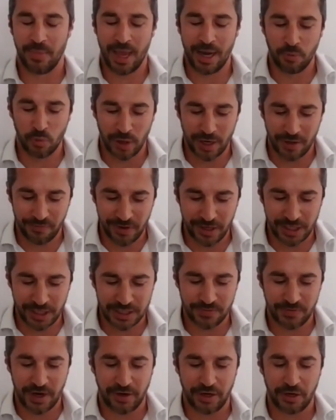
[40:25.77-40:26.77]
And what I think
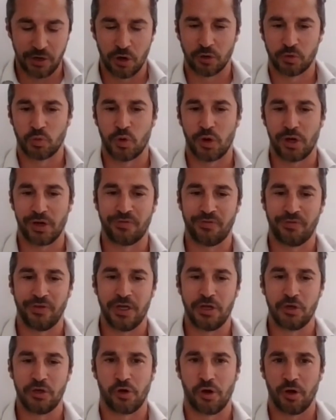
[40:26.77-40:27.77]
is very noteworthy
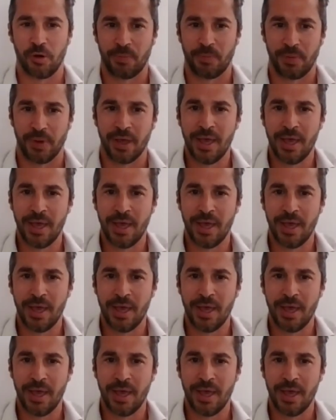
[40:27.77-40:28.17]
in Europe